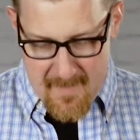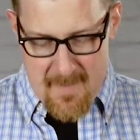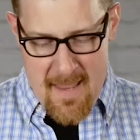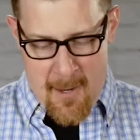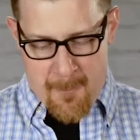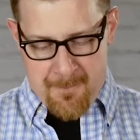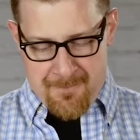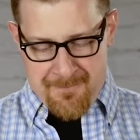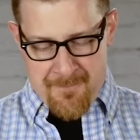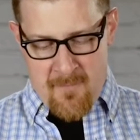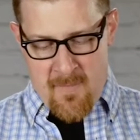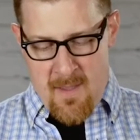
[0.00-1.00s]
Now,
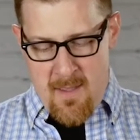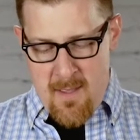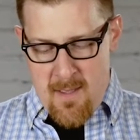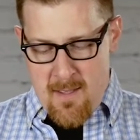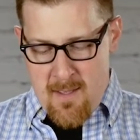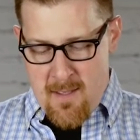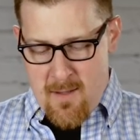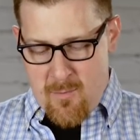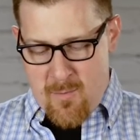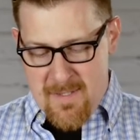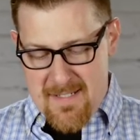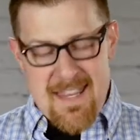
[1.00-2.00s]

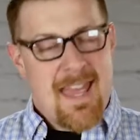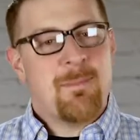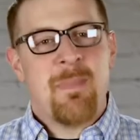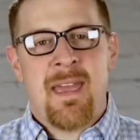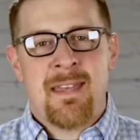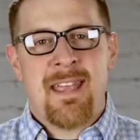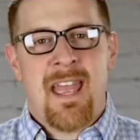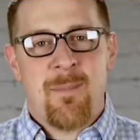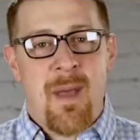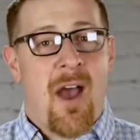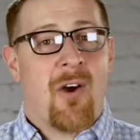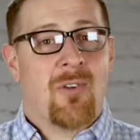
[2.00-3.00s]
when the dead man
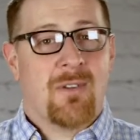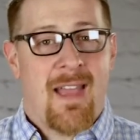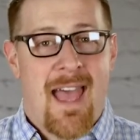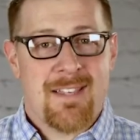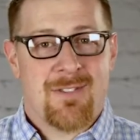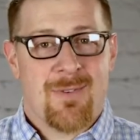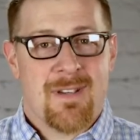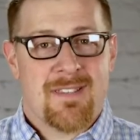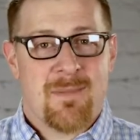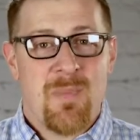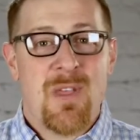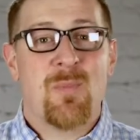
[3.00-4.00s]
came out,
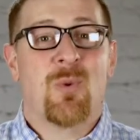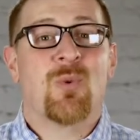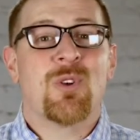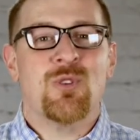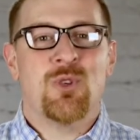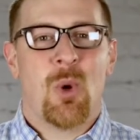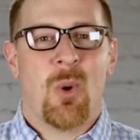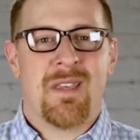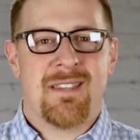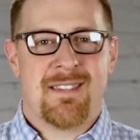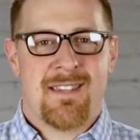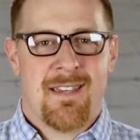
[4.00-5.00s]
Lazarus, people
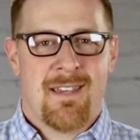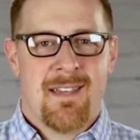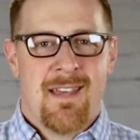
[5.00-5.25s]
rejoiced.